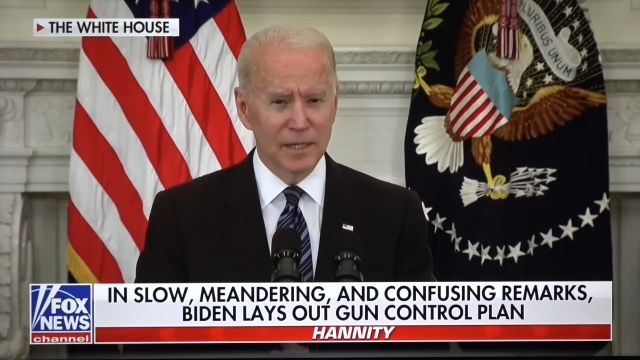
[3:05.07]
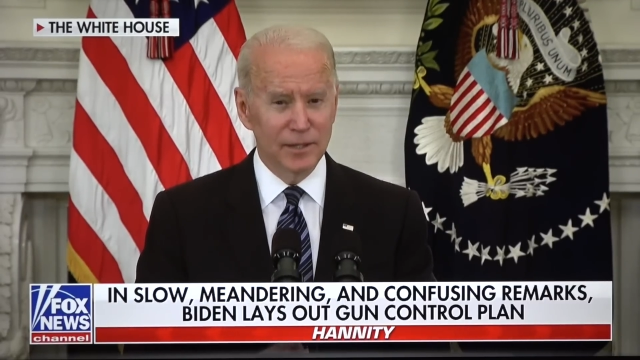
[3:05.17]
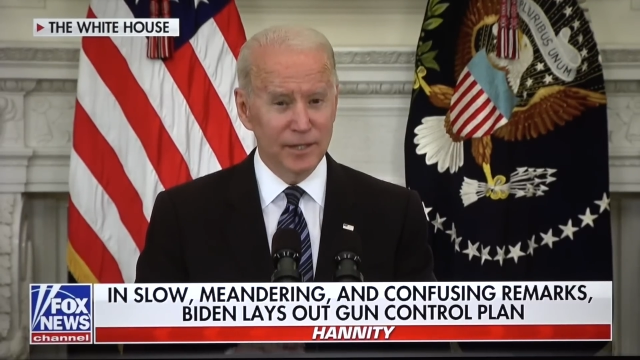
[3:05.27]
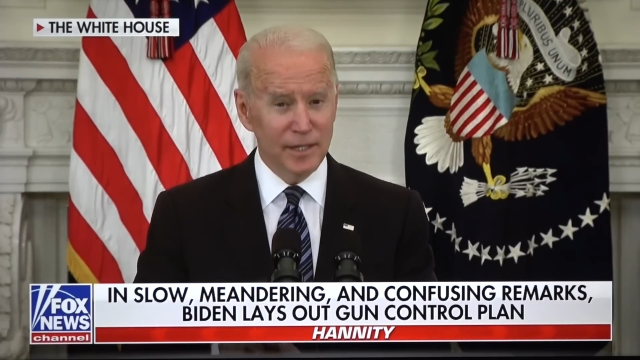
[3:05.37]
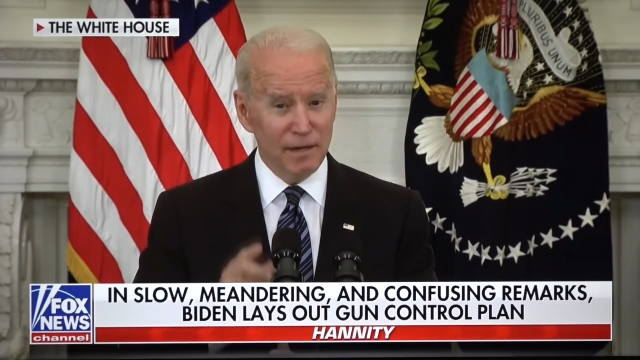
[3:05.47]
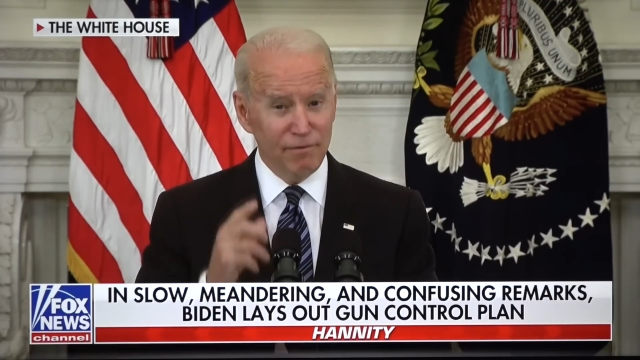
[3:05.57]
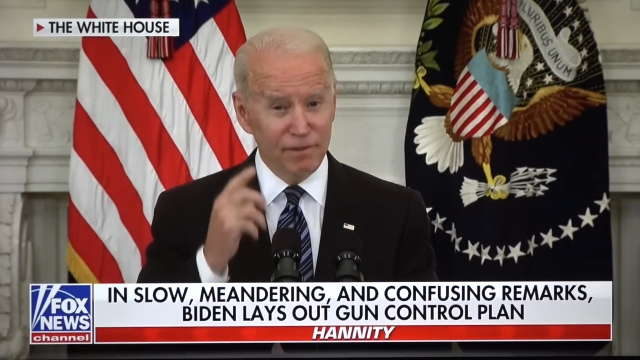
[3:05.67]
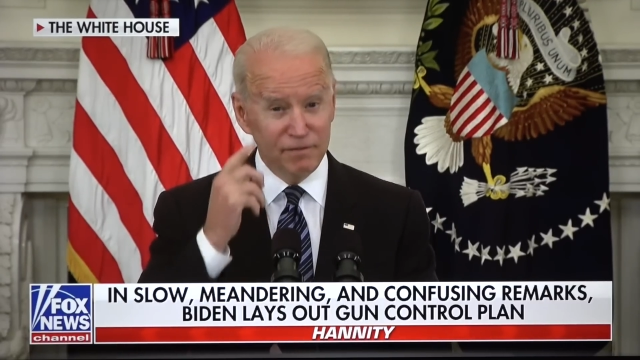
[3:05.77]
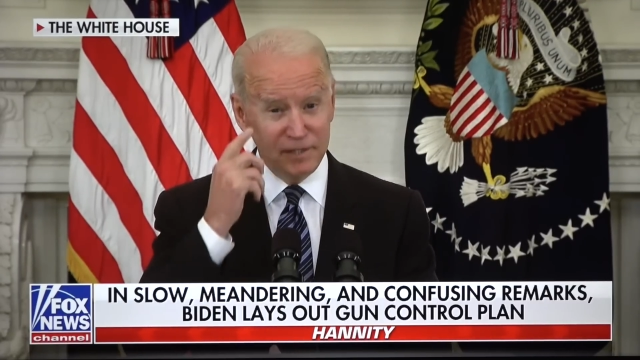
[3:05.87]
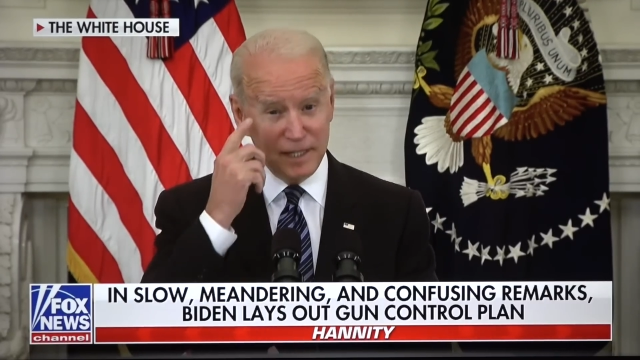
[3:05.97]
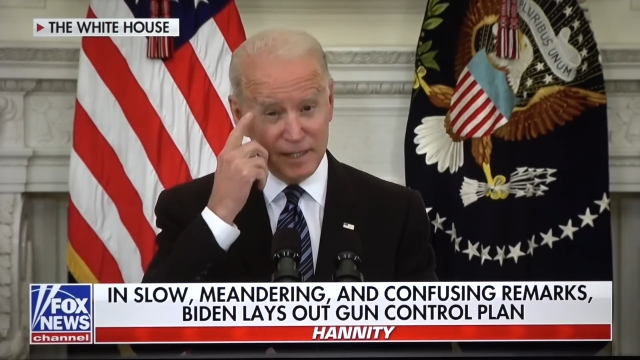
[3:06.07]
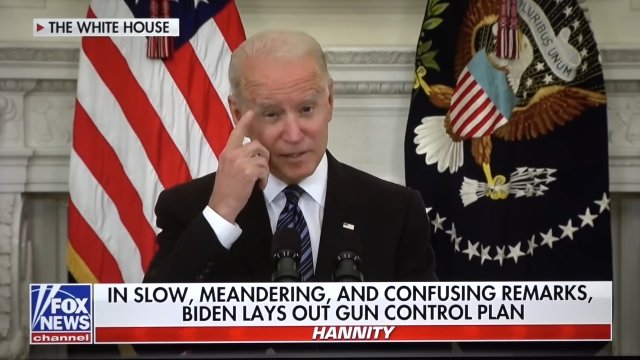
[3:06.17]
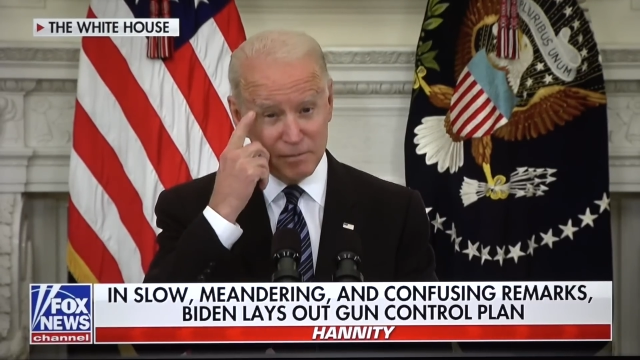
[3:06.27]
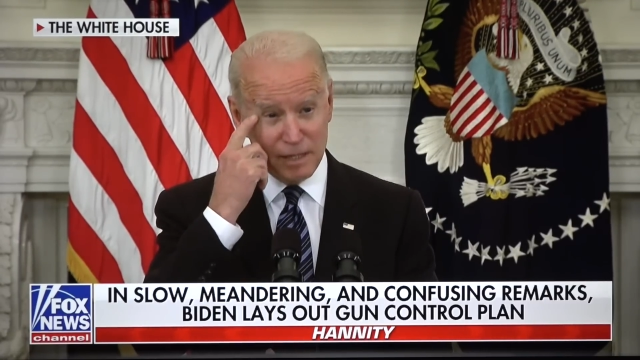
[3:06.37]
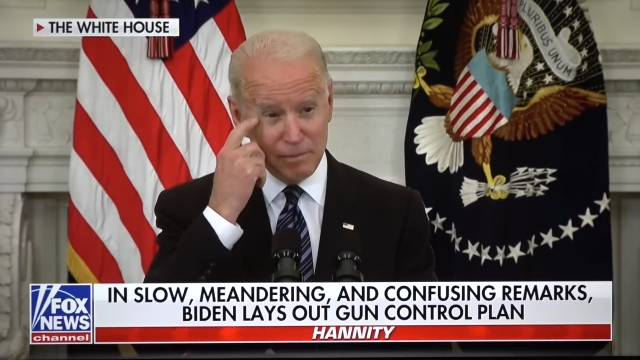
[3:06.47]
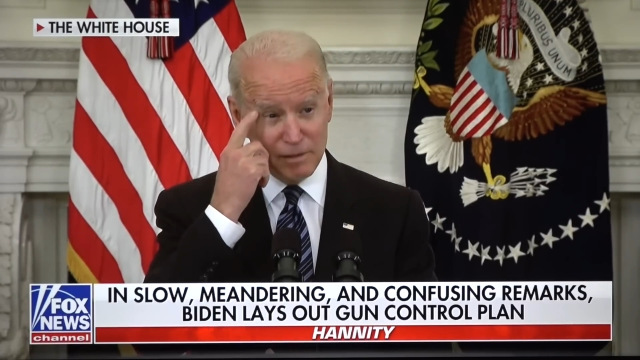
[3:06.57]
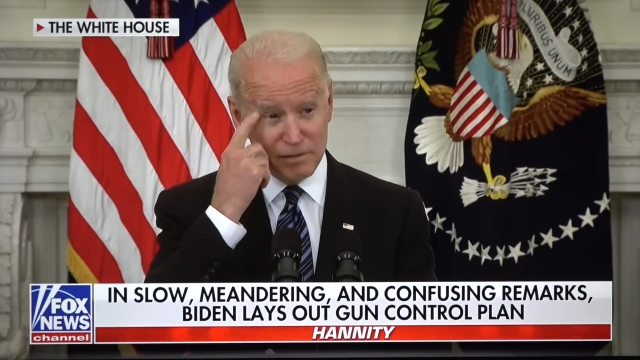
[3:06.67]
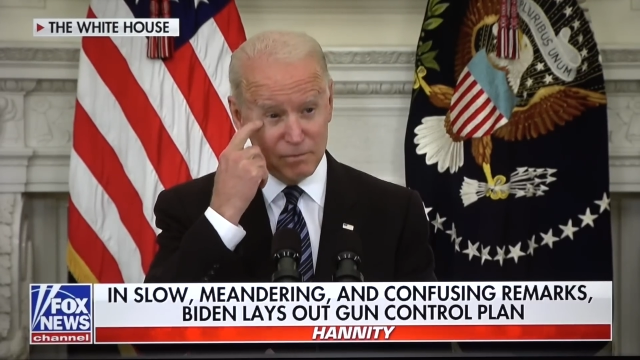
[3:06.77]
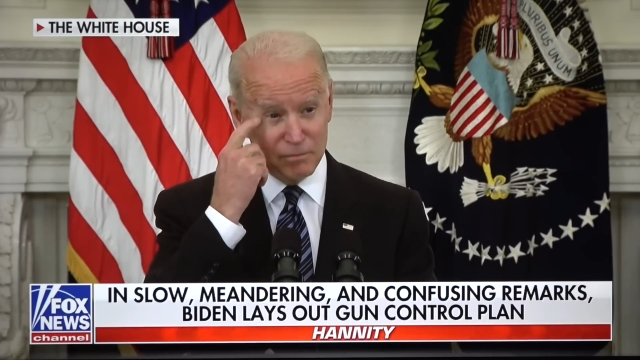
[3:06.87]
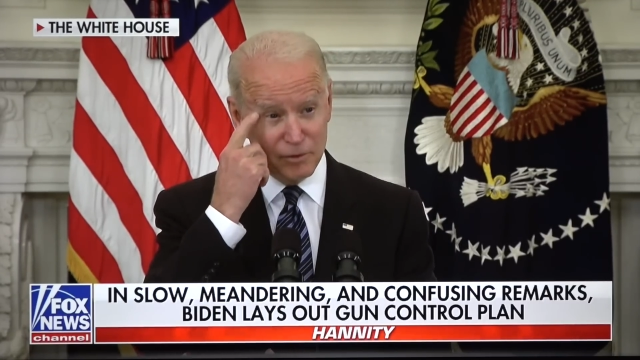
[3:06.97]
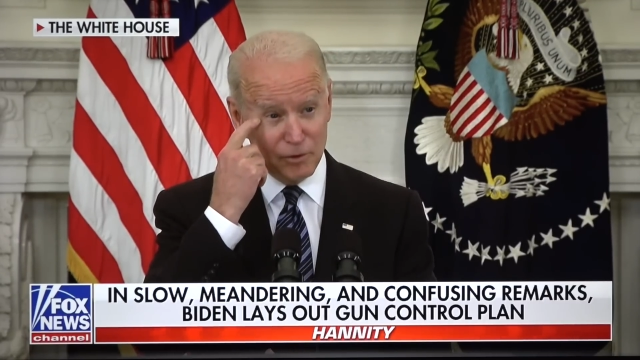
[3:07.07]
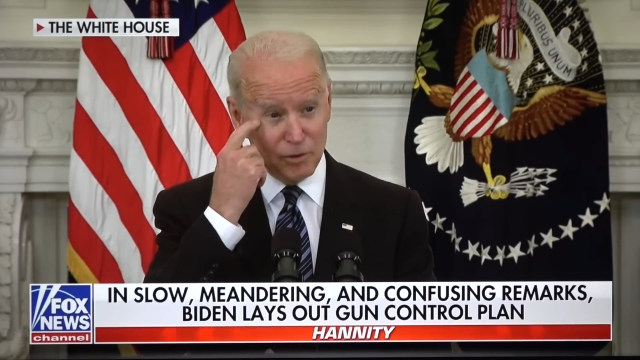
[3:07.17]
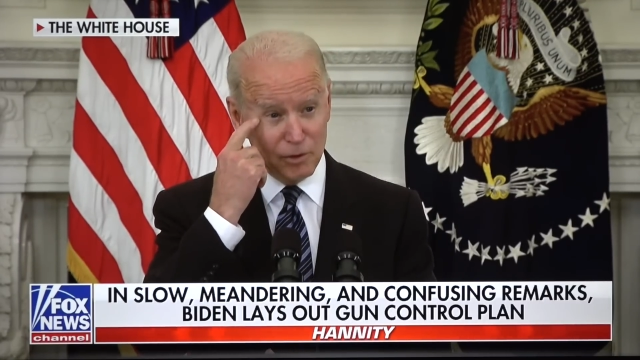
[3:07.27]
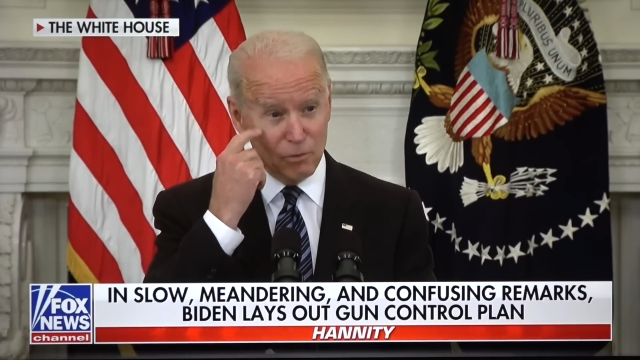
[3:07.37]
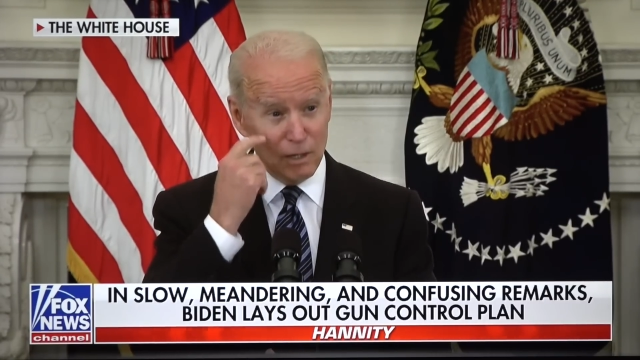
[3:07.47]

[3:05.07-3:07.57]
you need F-15s and maybe some nuclear